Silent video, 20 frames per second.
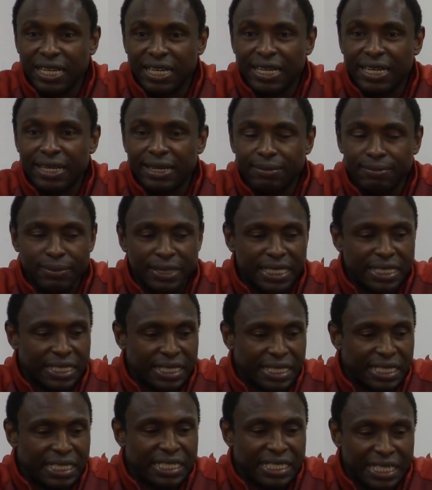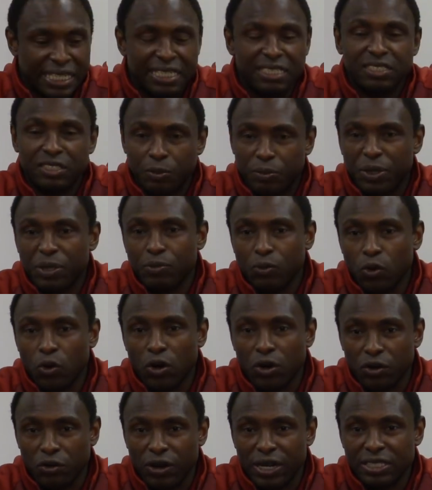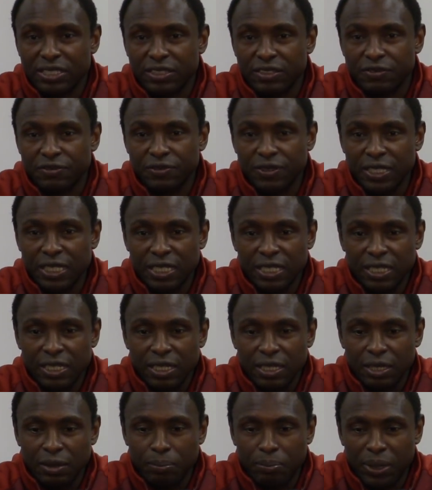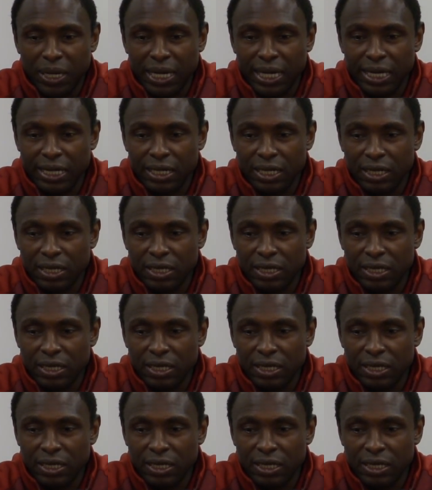Um, he, he needs to be more aggressive, but